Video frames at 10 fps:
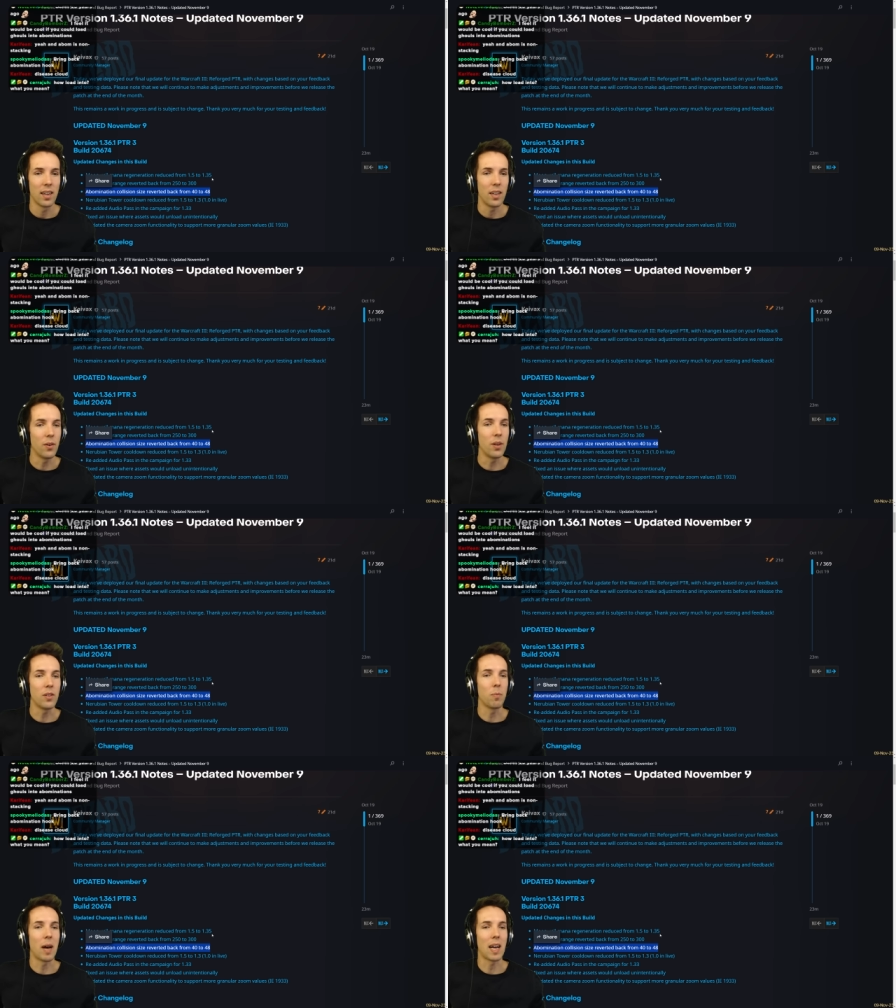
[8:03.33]
You don't need
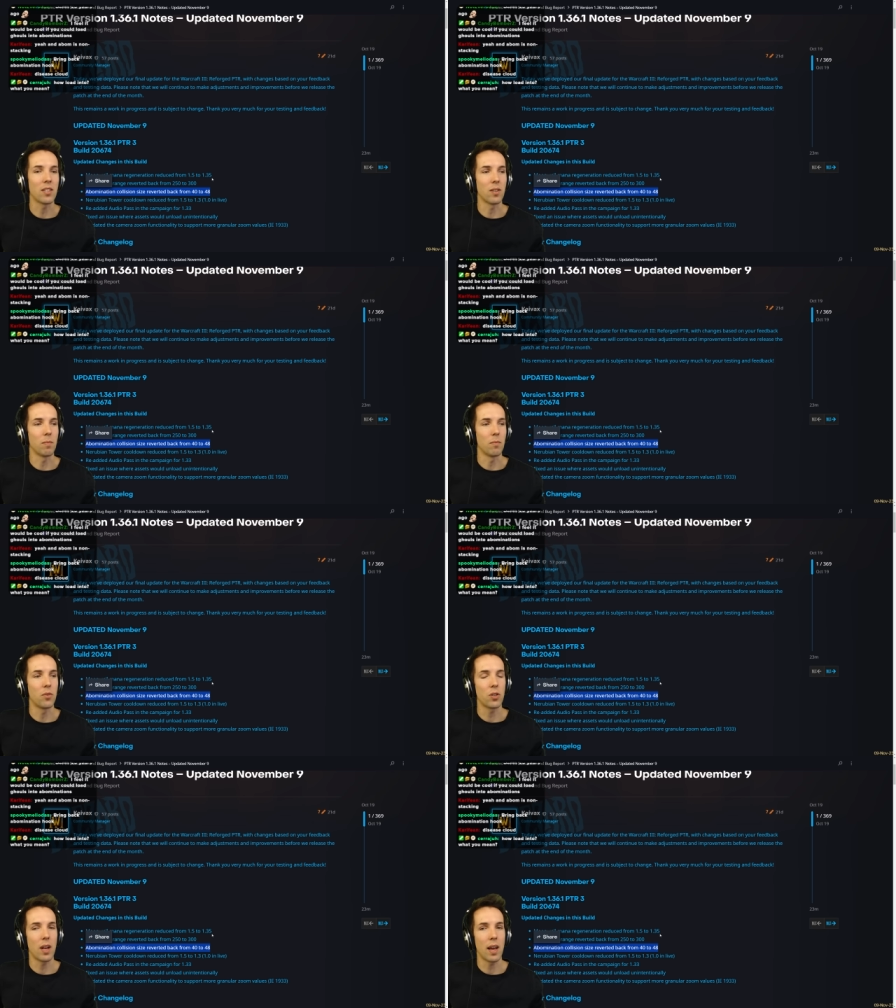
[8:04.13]
to mass them.
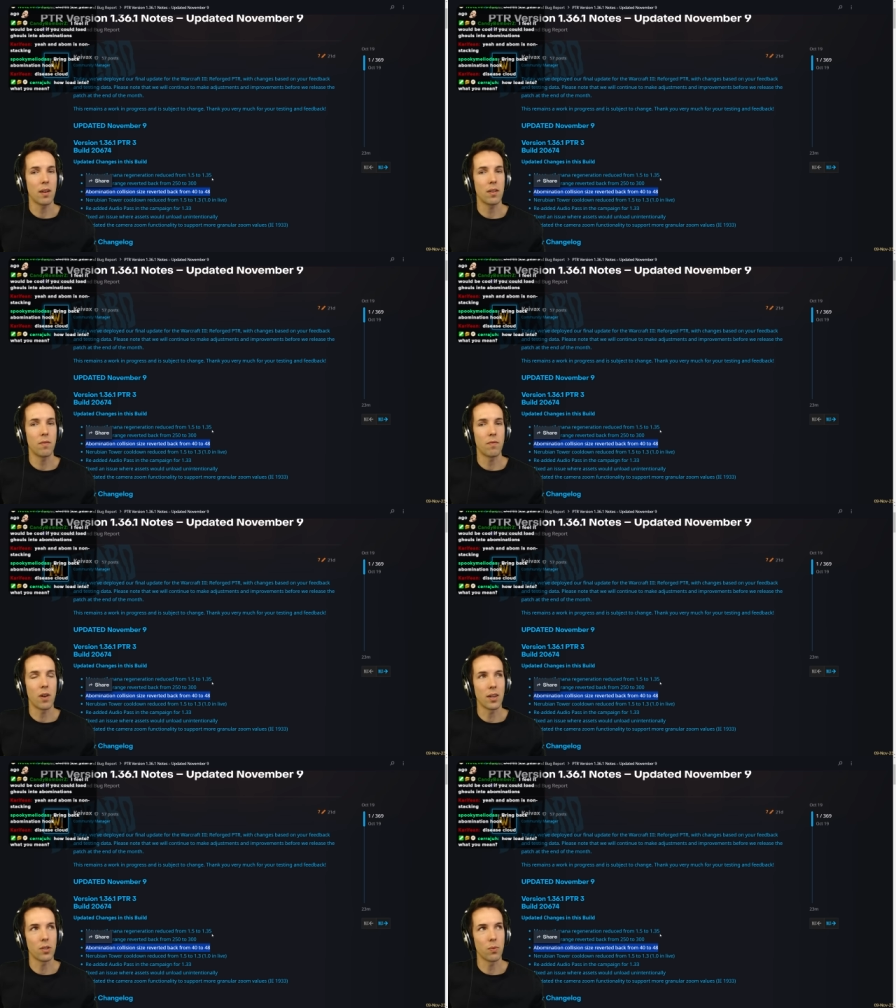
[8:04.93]
Just like the
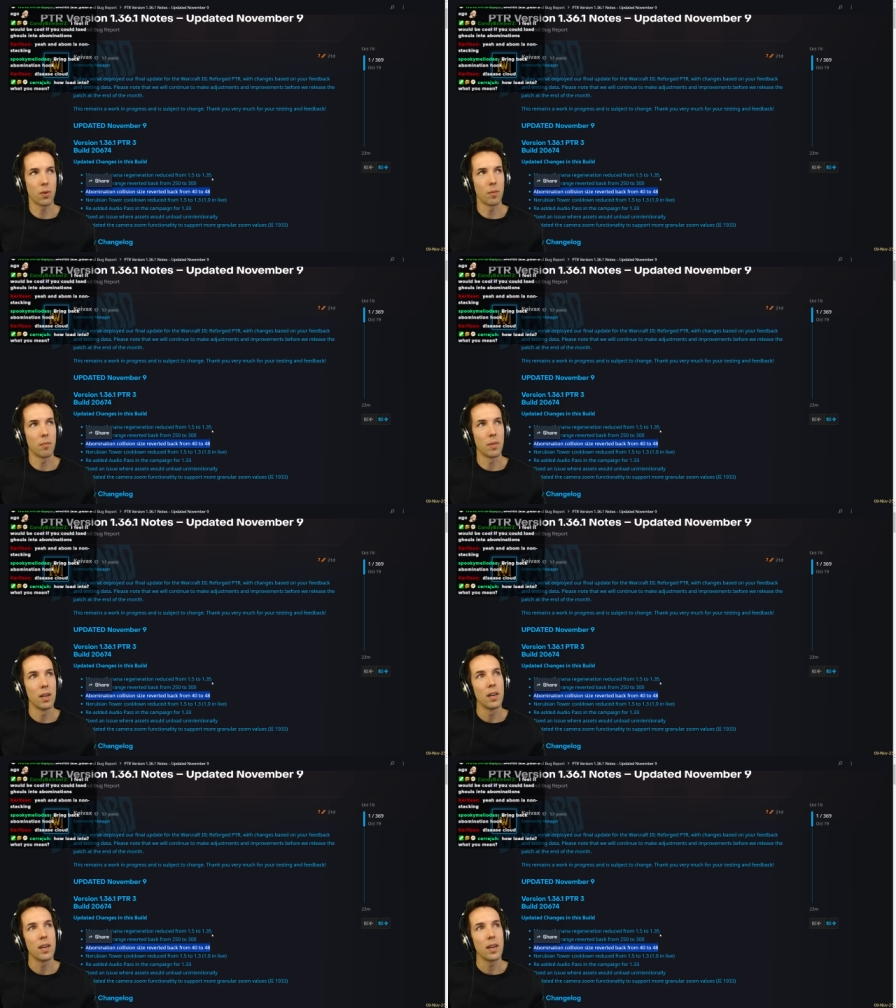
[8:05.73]
Frost Wyrm
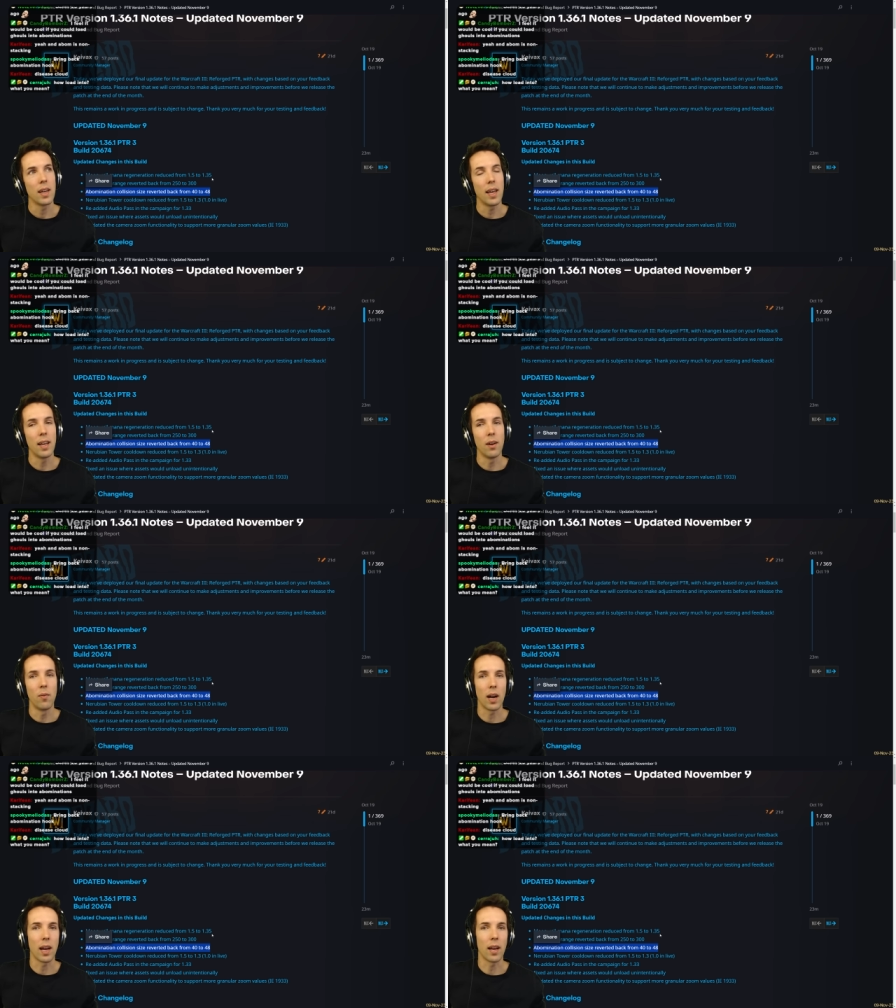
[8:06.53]
in a
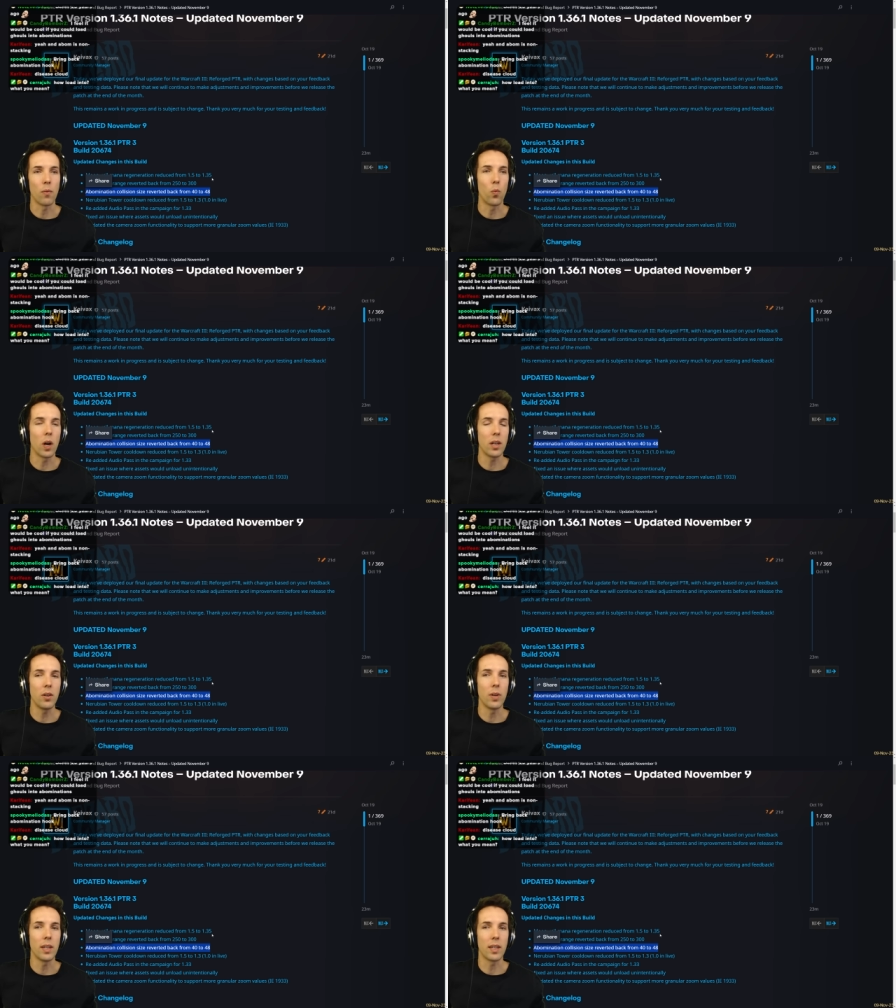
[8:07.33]
way, one
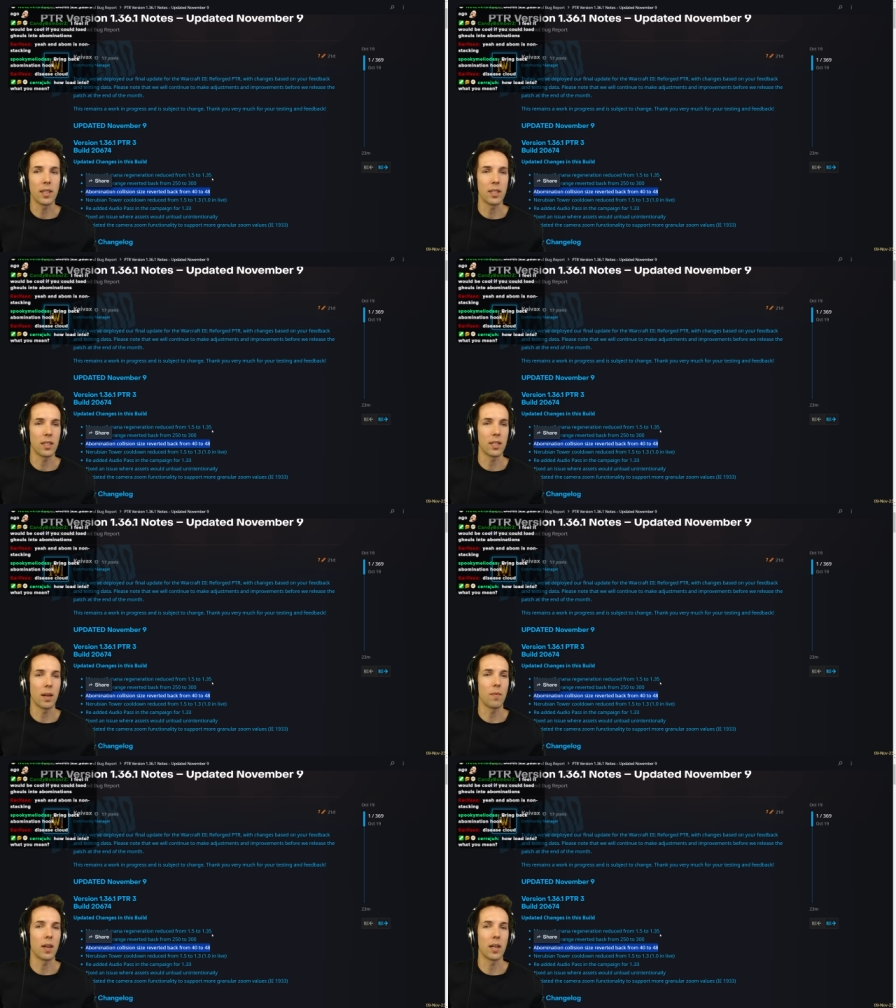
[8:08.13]
unit does the
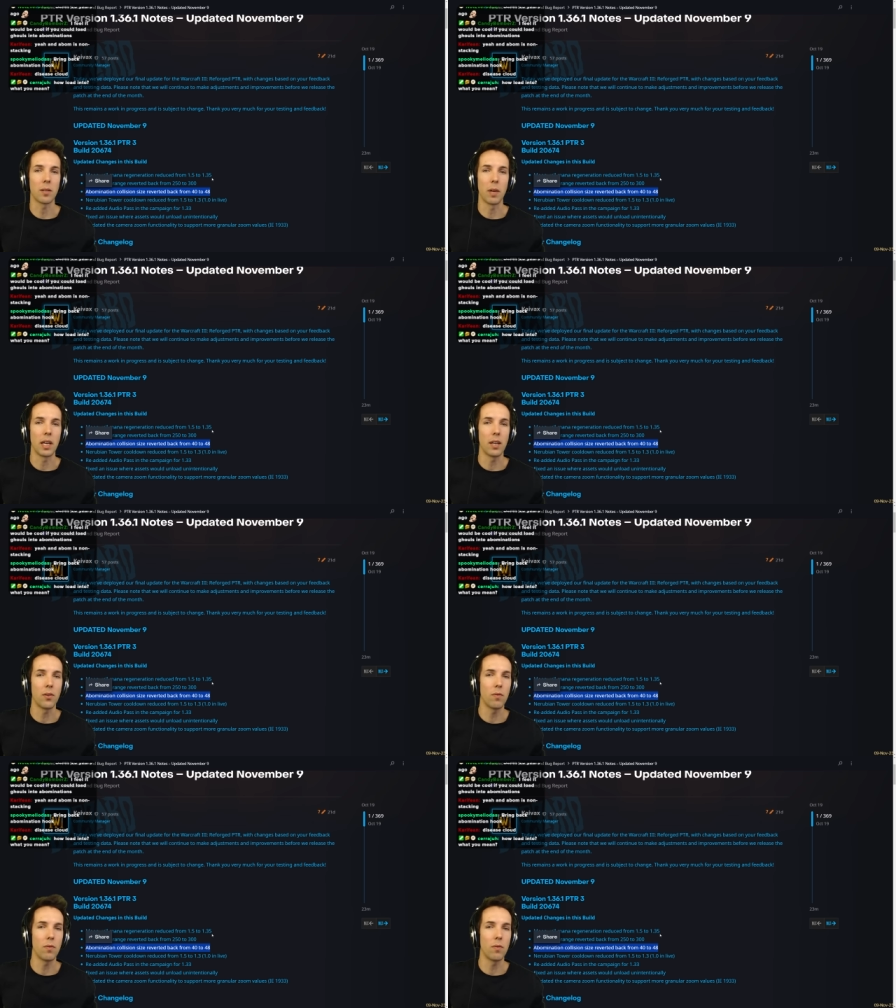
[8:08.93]
same thing as many do.